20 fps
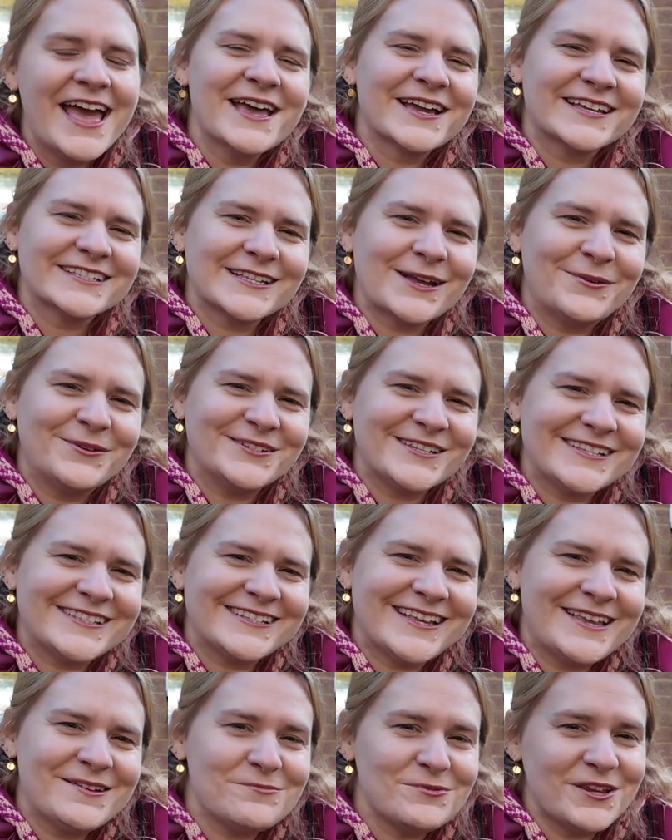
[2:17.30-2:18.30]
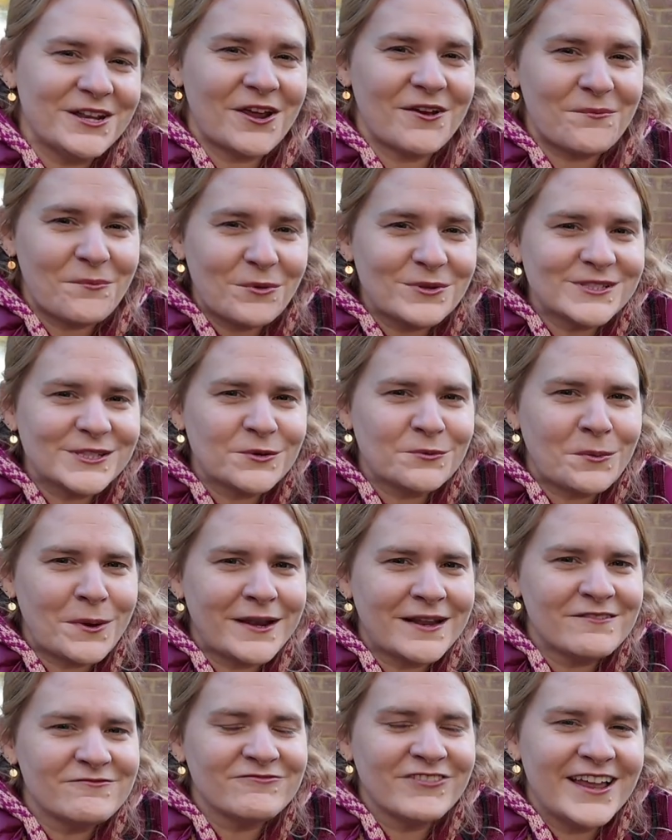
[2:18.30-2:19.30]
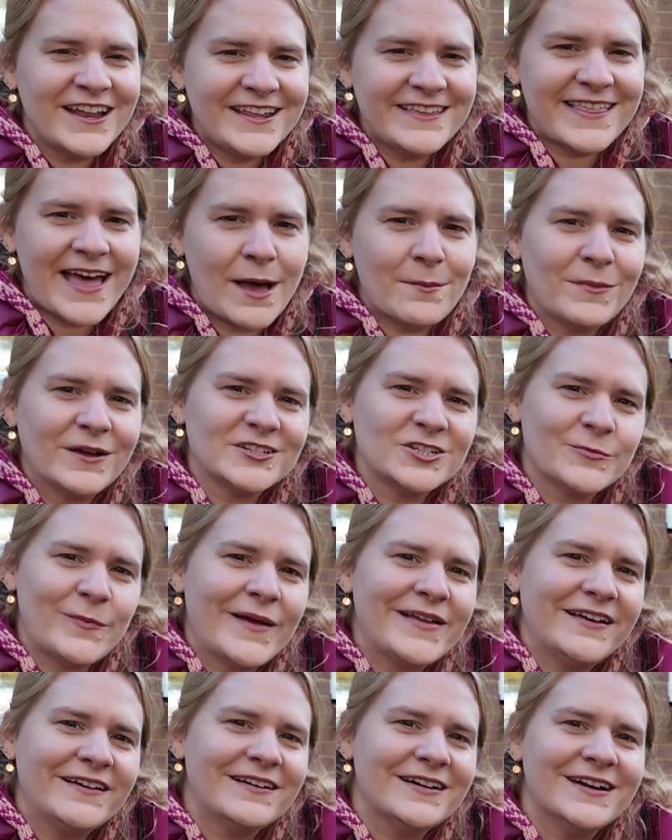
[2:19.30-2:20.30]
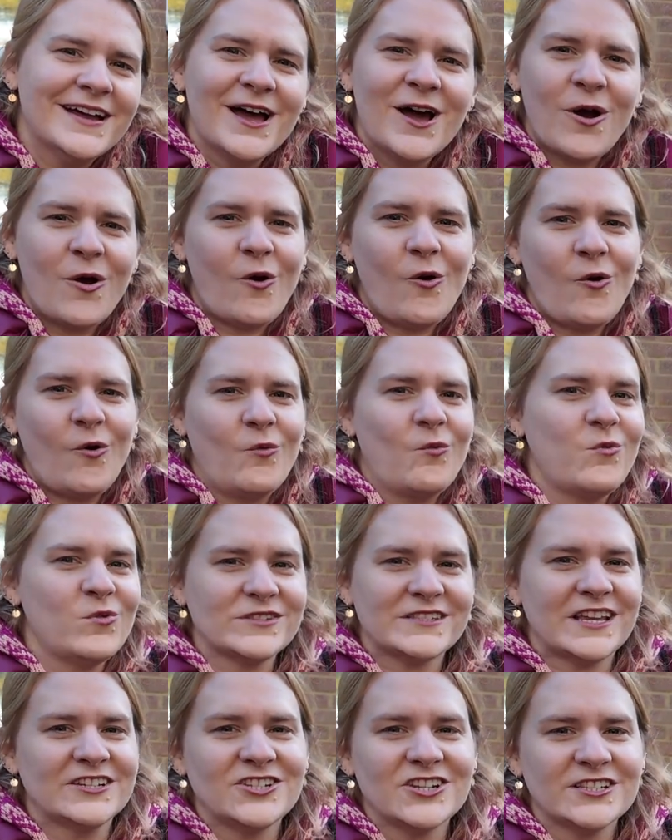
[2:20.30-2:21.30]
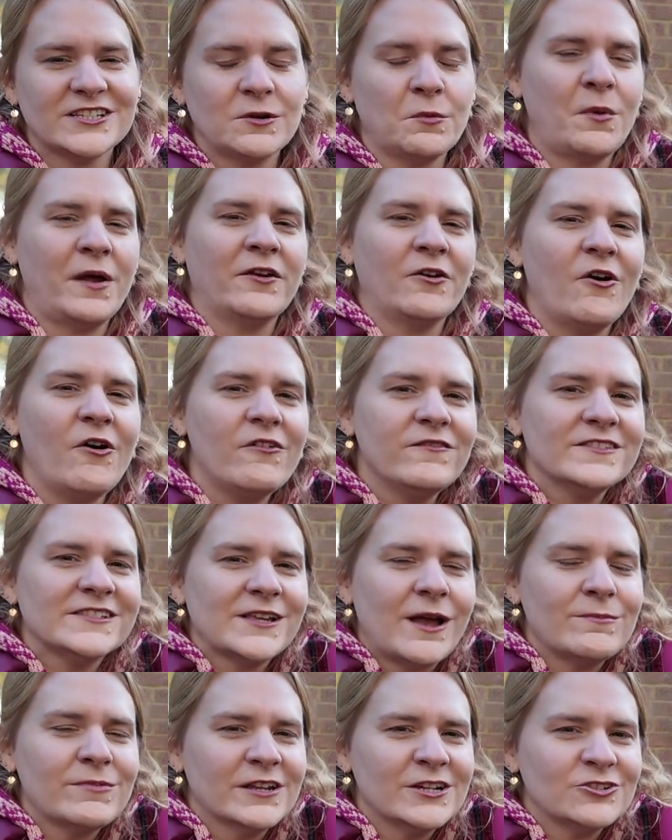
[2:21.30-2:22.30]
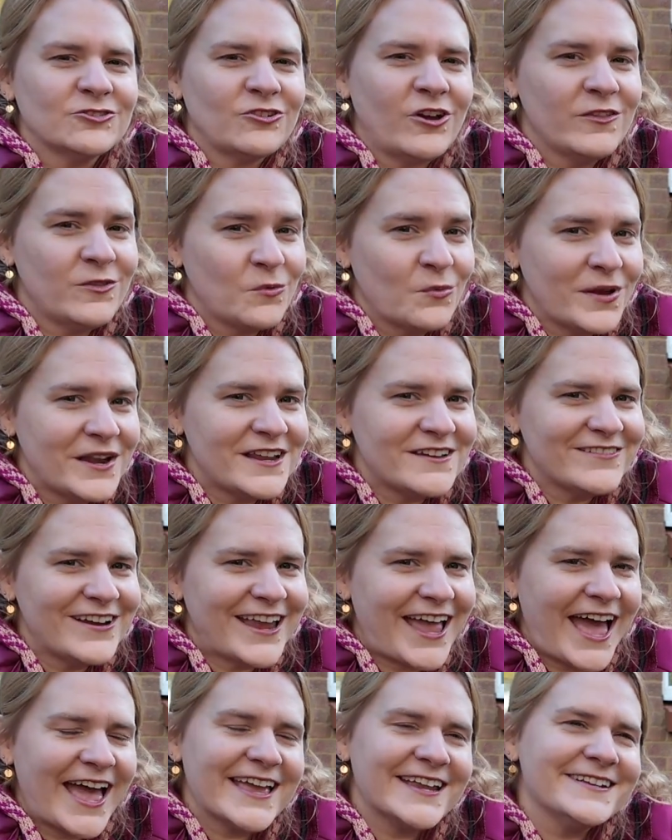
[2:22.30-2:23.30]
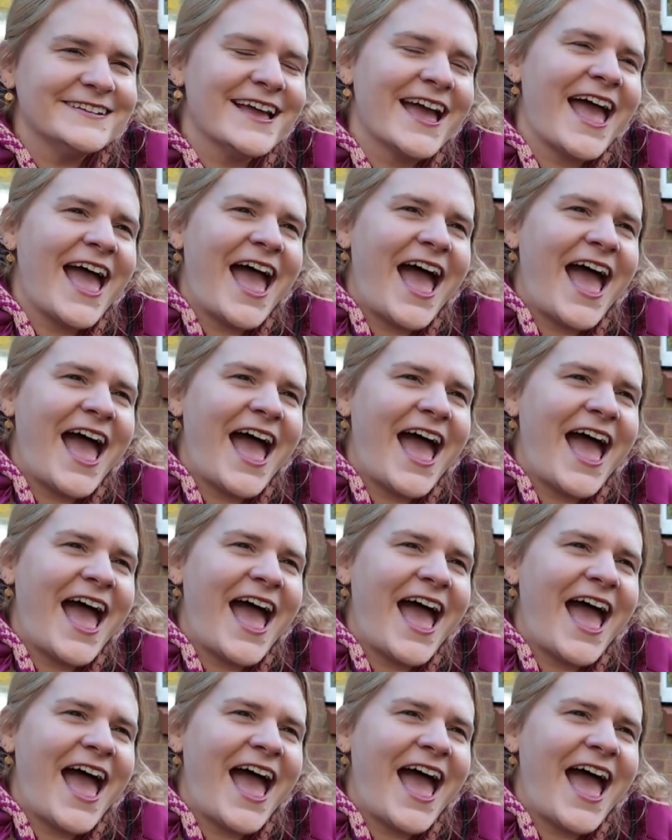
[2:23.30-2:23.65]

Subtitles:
because I want to see, was the winner really that much better or was that just a one-off? So I'm going to try the winner again.